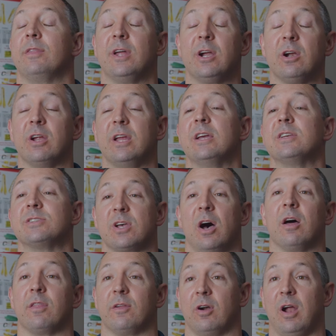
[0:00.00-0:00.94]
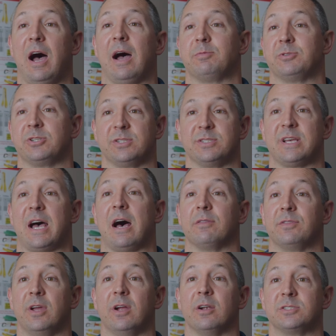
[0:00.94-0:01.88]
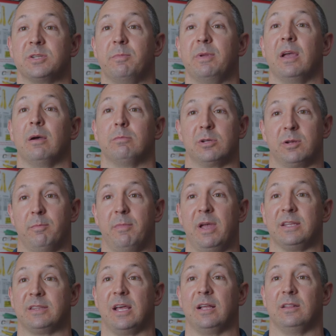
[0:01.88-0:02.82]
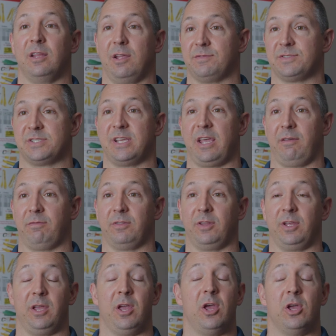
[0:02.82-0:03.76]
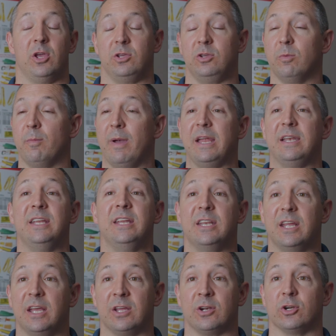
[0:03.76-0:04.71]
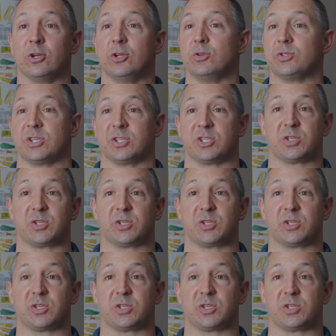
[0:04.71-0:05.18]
there is other options out there to be able to make that lift safely. You may need to introduce a